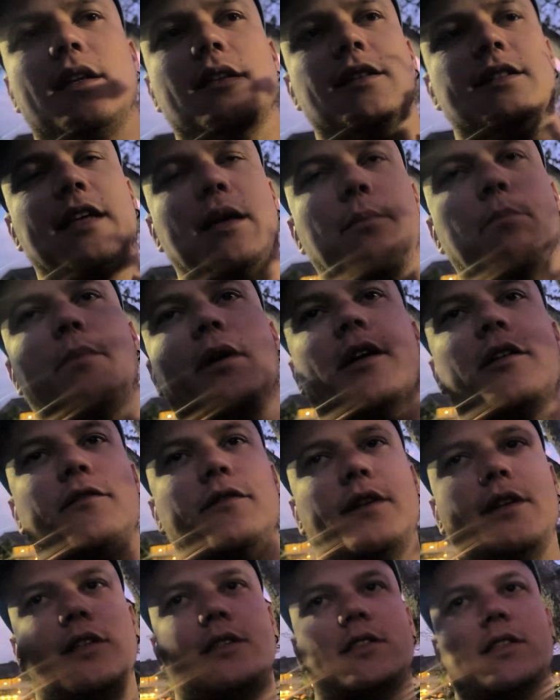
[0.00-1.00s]
and the same
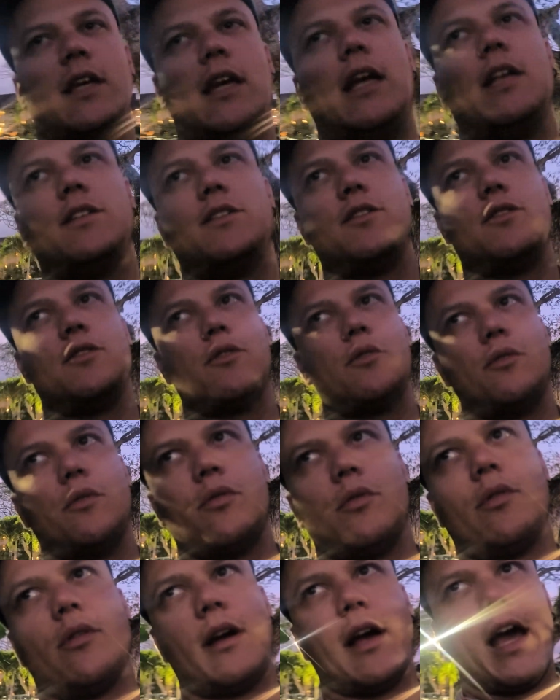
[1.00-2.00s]
benefits as you
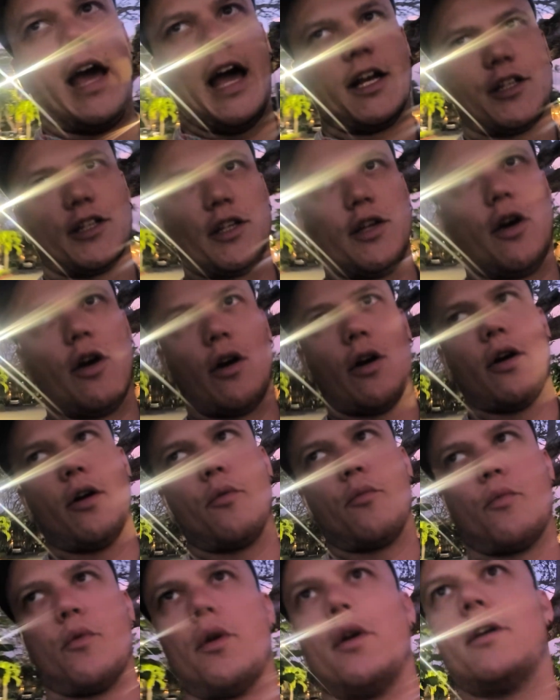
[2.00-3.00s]
actually
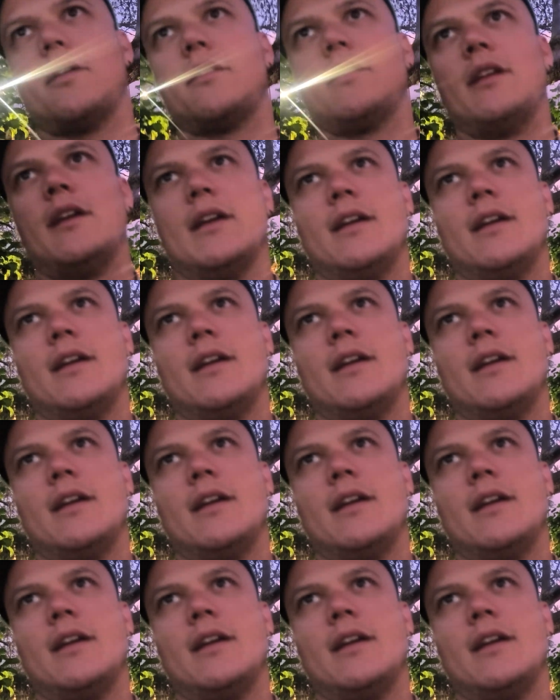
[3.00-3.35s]
would